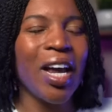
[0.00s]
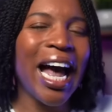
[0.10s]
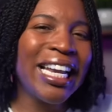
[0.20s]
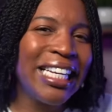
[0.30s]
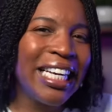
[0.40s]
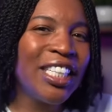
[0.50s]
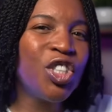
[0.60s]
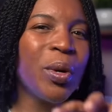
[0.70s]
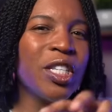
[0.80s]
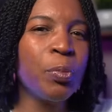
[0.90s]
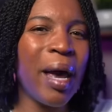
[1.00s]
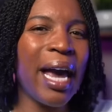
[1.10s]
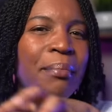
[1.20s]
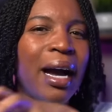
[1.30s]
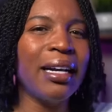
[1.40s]
I need to
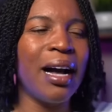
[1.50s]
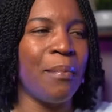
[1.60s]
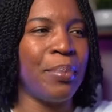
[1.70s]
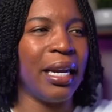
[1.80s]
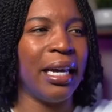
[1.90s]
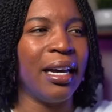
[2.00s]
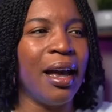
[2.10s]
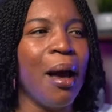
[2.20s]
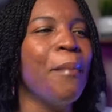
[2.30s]
expand my company,